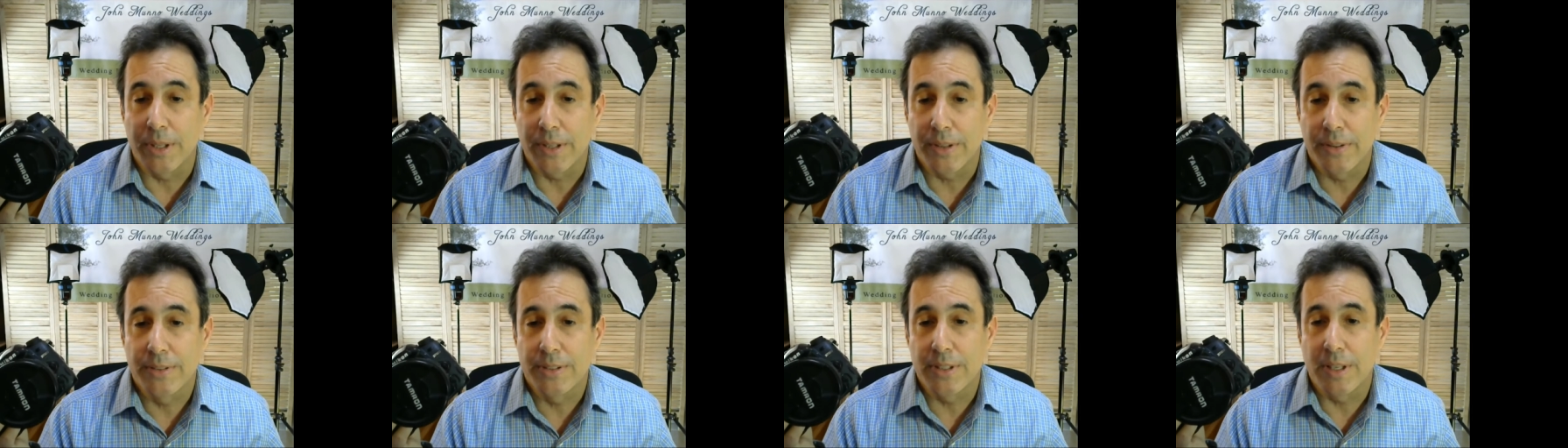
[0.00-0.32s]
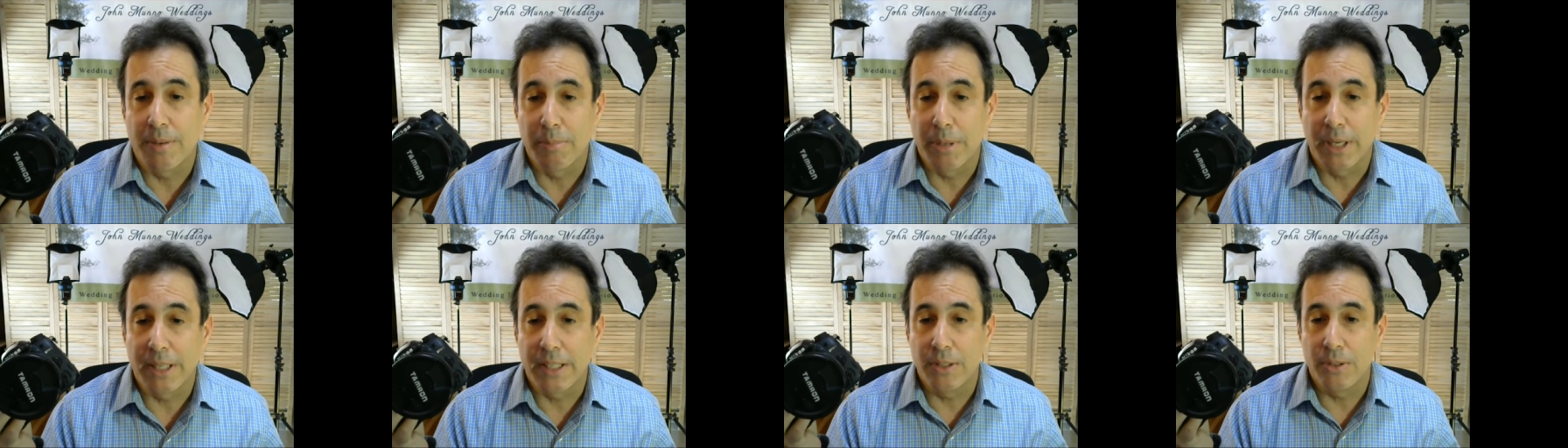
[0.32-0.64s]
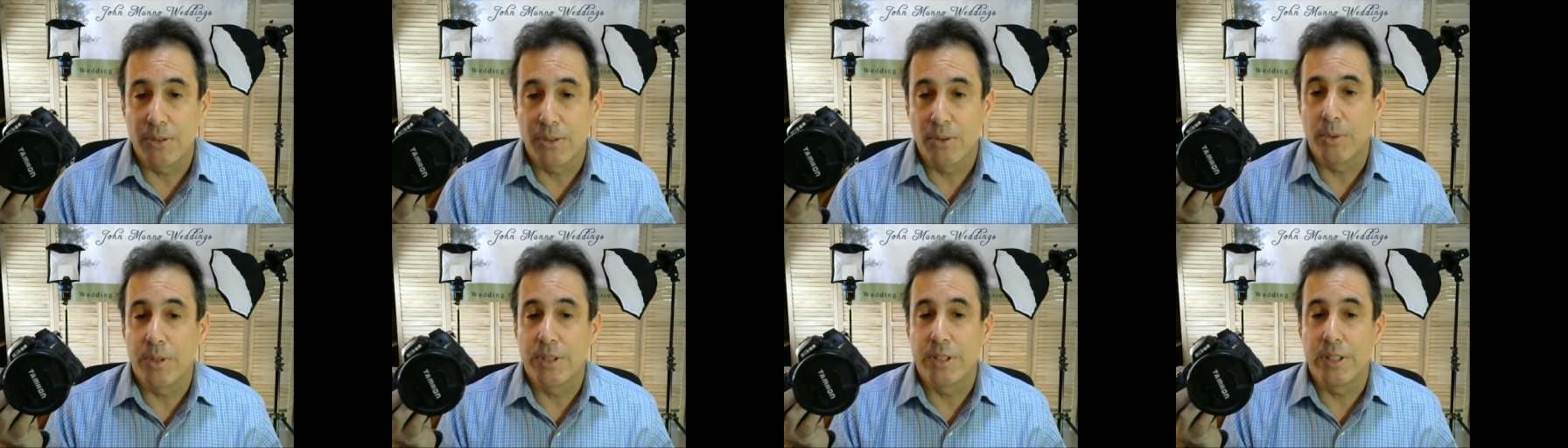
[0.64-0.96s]
somebody
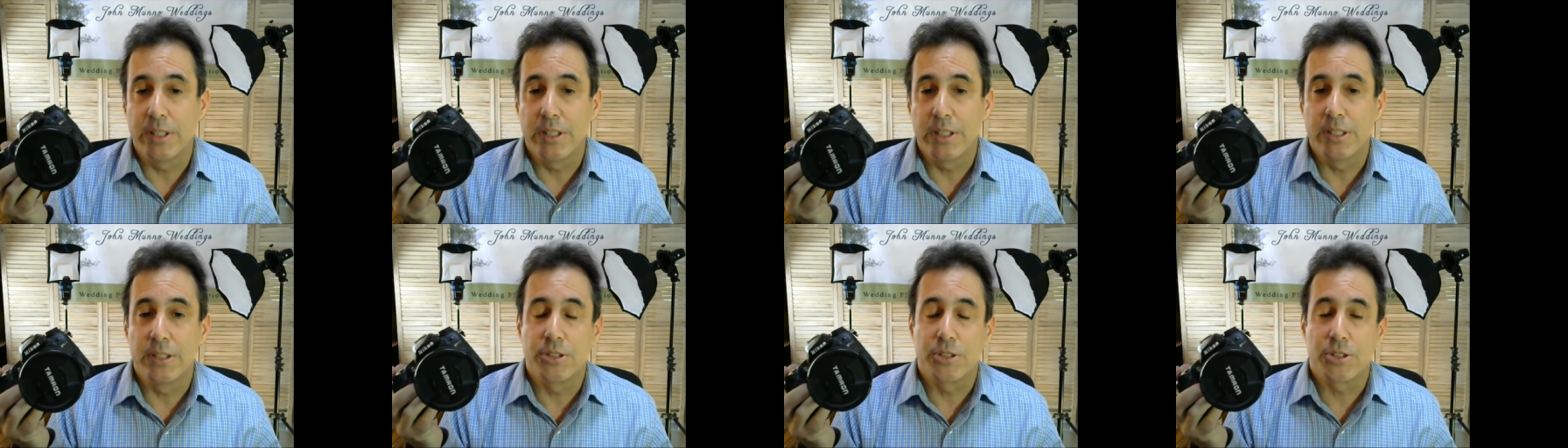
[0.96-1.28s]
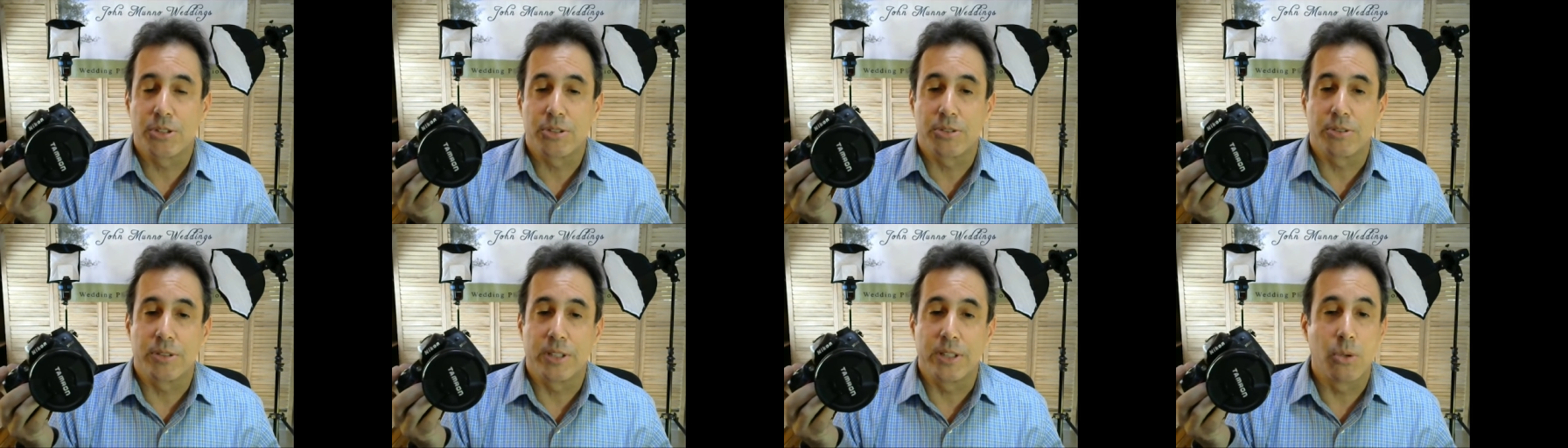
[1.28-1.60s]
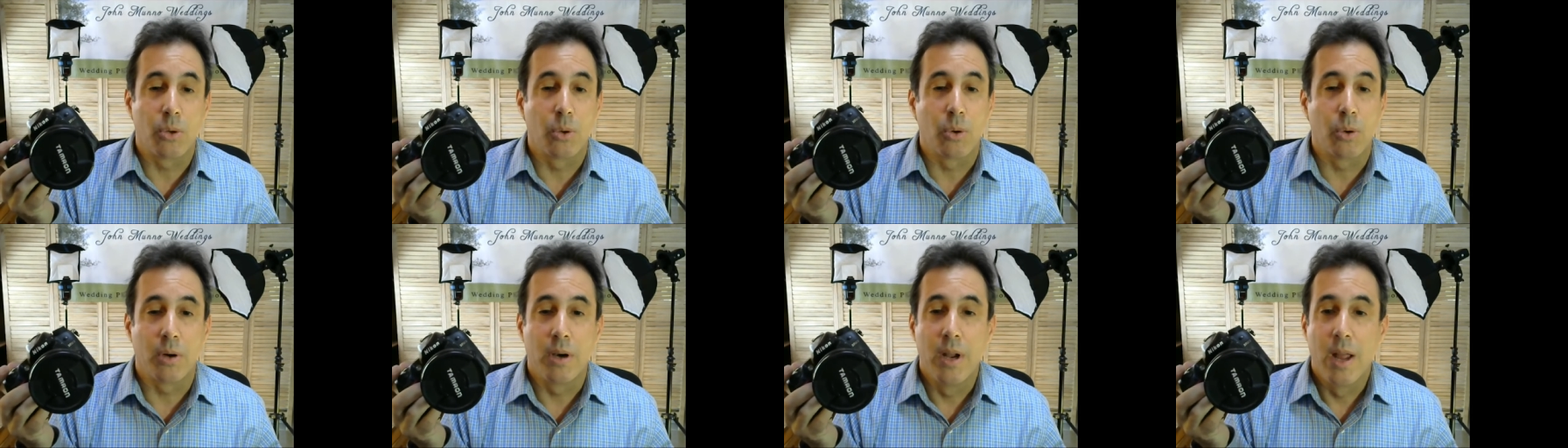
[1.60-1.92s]
new in the industry,
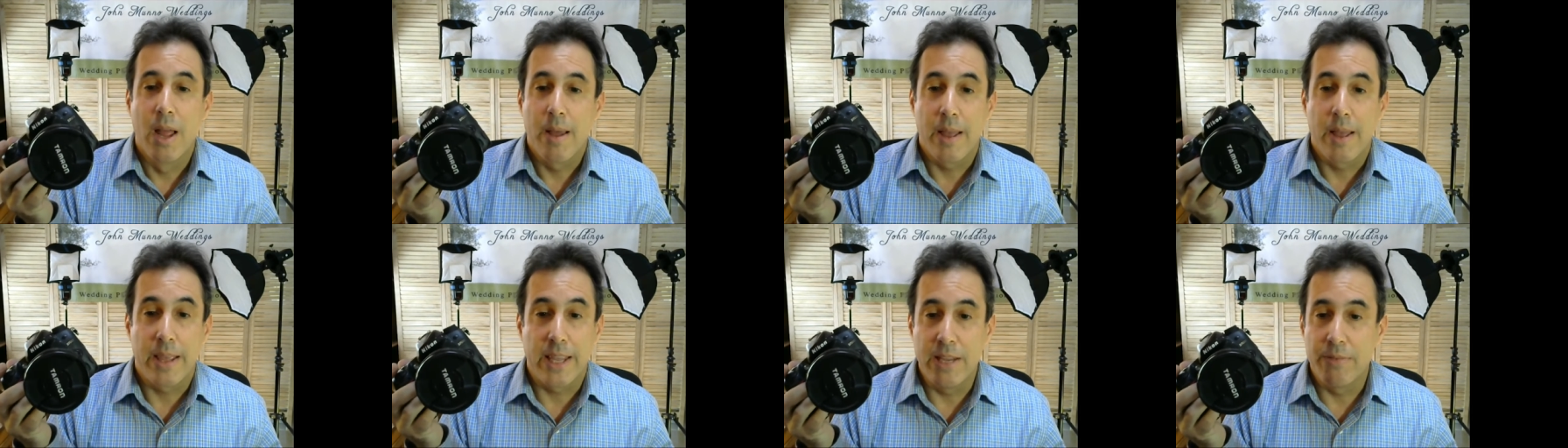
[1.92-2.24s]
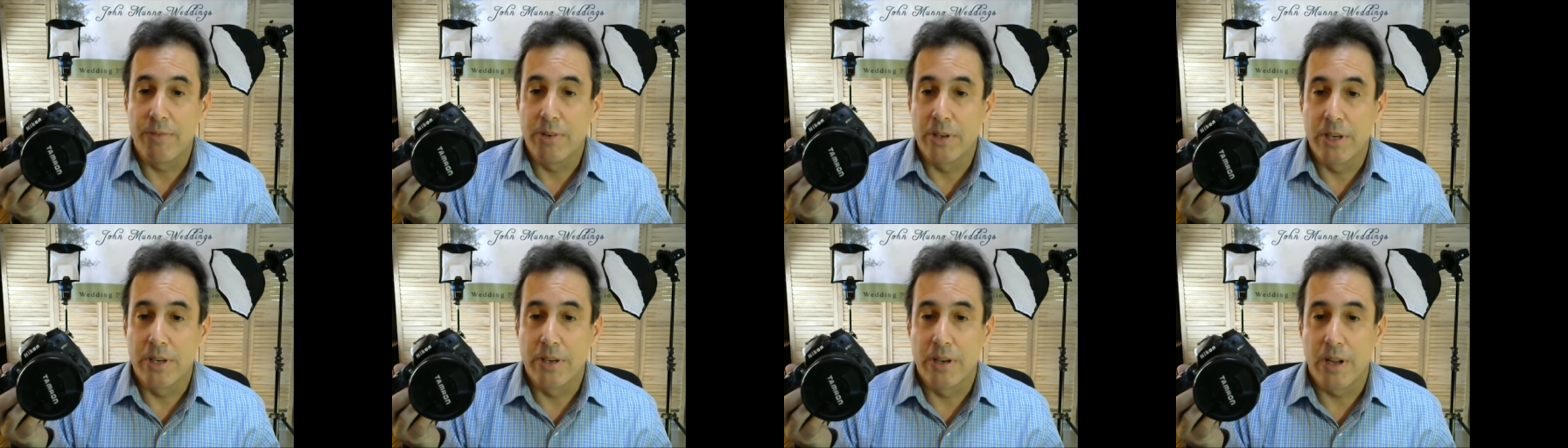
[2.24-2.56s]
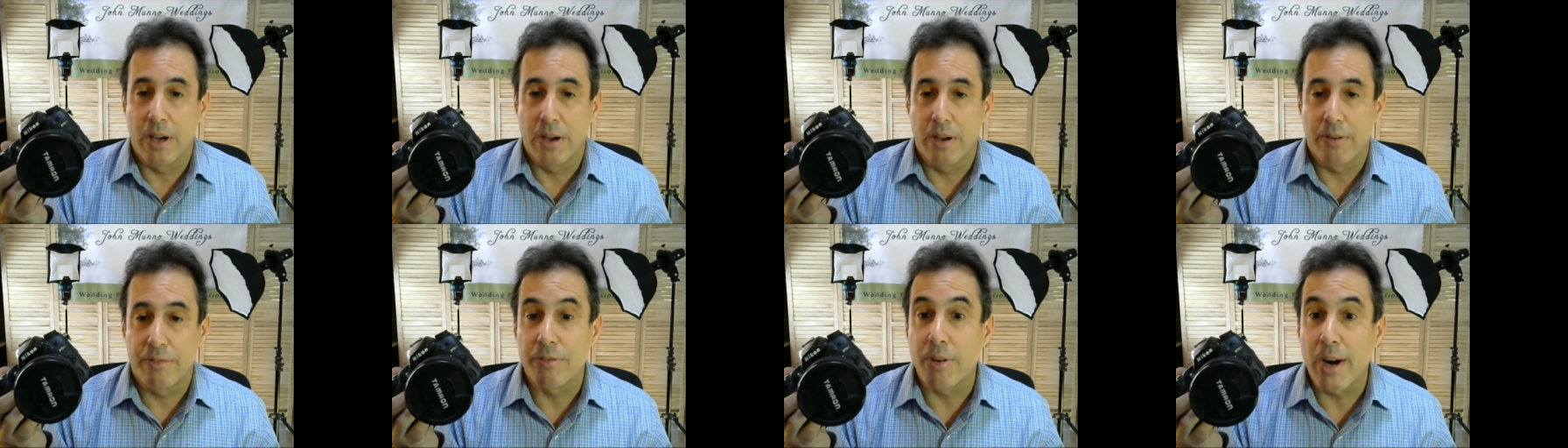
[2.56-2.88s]
or even
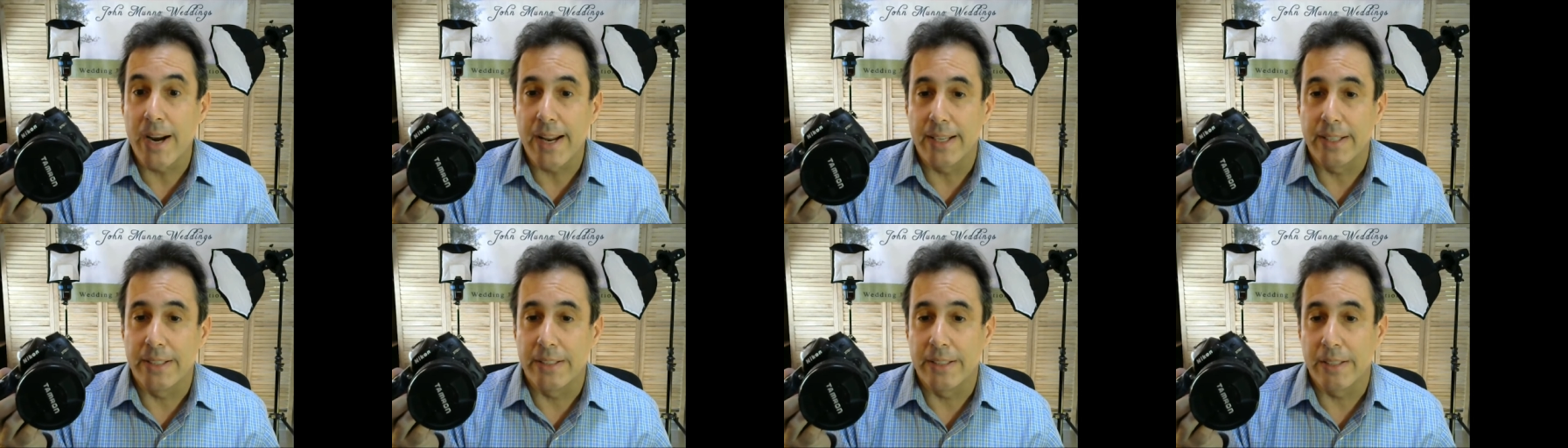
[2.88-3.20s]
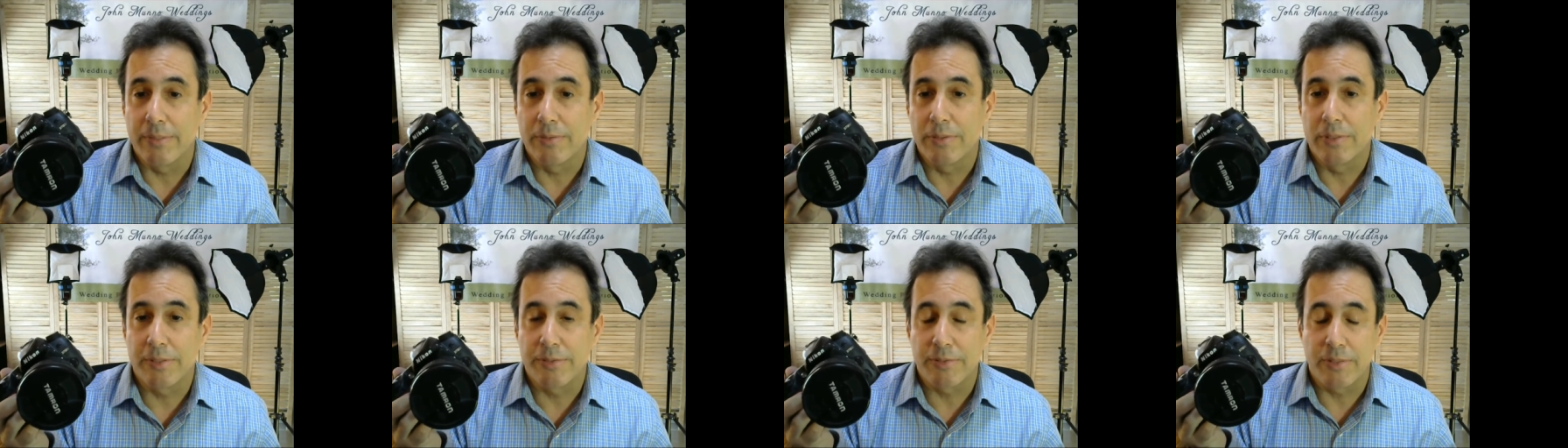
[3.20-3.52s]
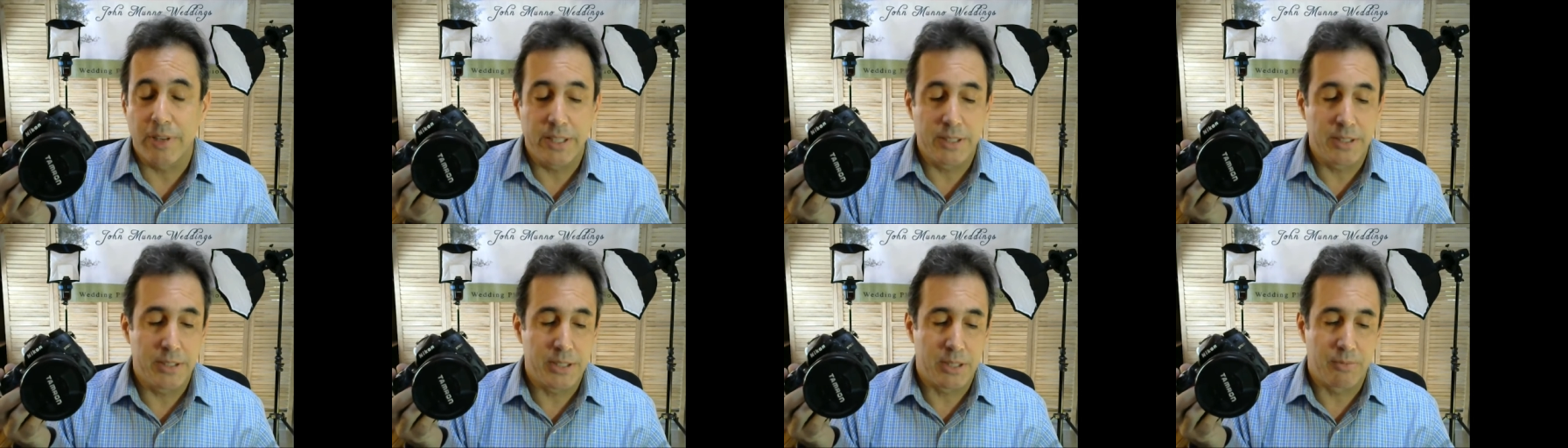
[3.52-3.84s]
a friend, if a
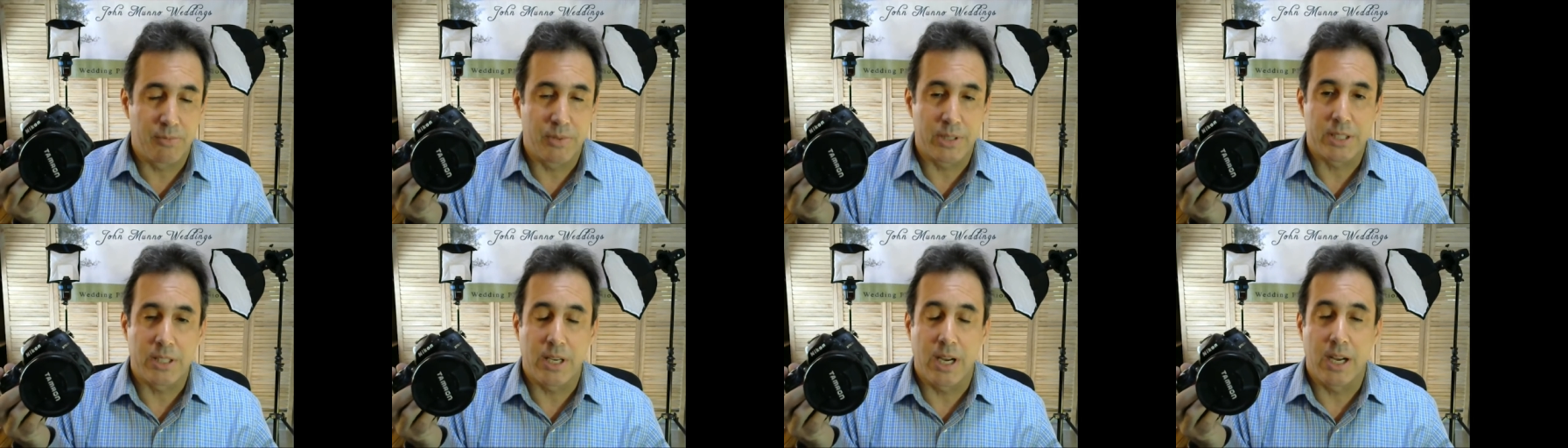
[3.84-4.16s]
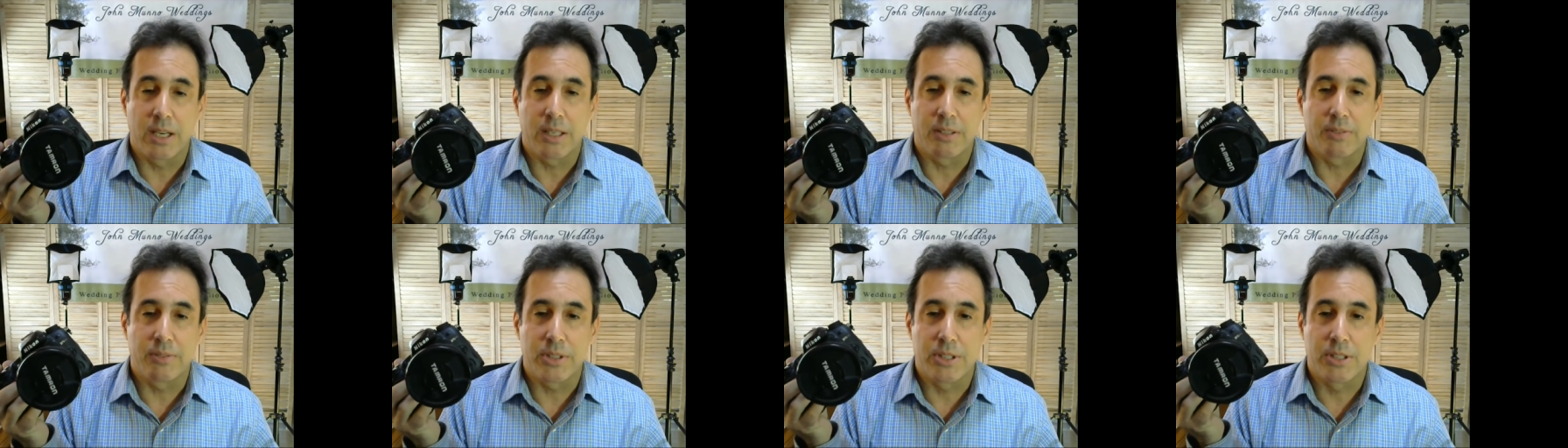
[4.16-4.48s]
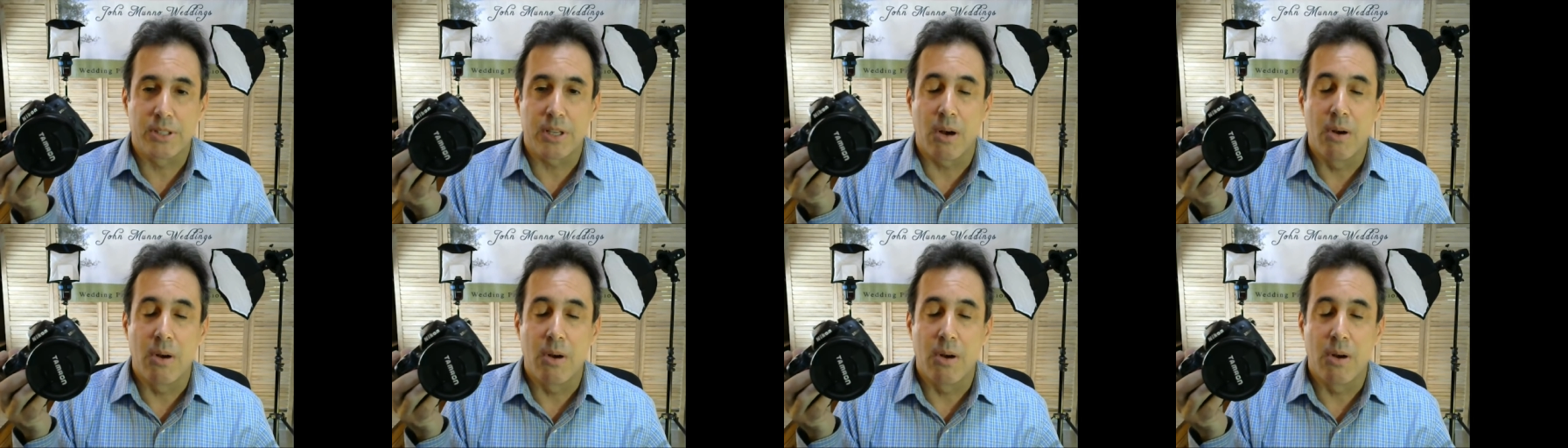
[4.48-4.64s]
friend is a photographer. So